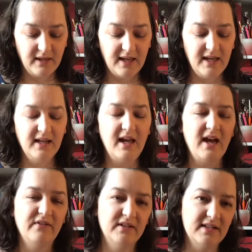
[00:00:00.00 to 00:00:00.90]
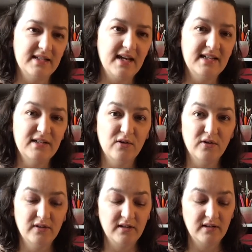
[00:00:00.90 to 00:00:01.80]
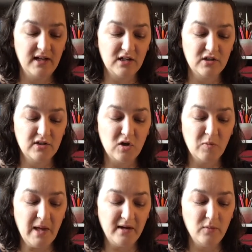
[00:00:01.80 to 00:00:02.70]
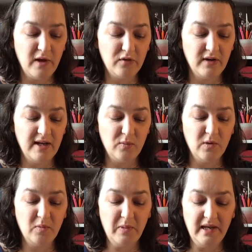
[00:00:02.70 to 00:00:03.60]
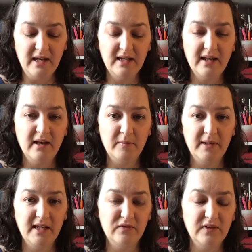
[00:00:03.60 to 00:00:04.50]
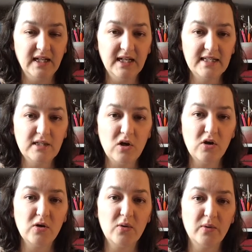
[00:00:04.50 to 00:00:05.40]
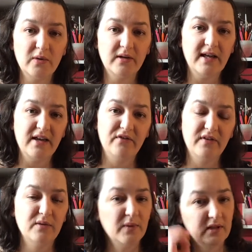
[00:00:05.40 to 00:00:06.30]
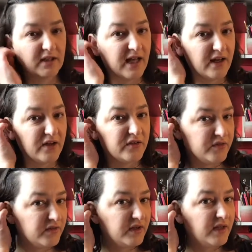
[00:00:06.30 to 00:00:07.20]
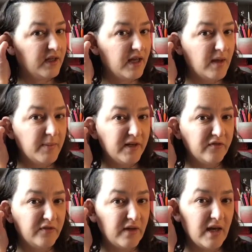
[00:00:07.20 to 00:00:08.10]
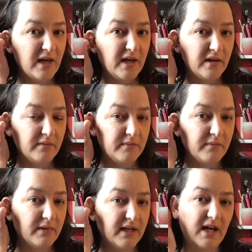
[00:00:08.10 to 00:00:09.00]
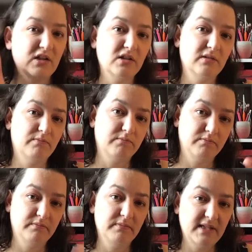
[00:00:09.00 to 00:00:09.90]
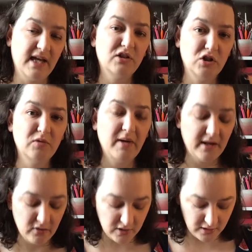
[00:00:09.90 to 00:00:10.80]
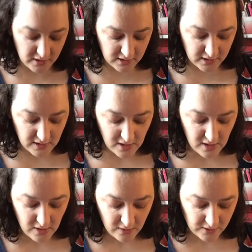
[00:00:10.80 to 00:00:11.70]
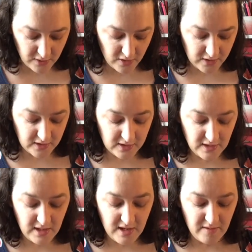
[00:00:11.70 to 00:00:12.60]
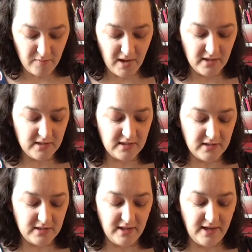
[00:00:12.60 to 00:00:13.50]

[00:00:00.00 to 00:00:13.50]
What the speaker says: again, I haven't decided on the actual sock pattern, whether it will be a plain vanilla sock or if it will have a bit of an actual textured pattern to it or not. But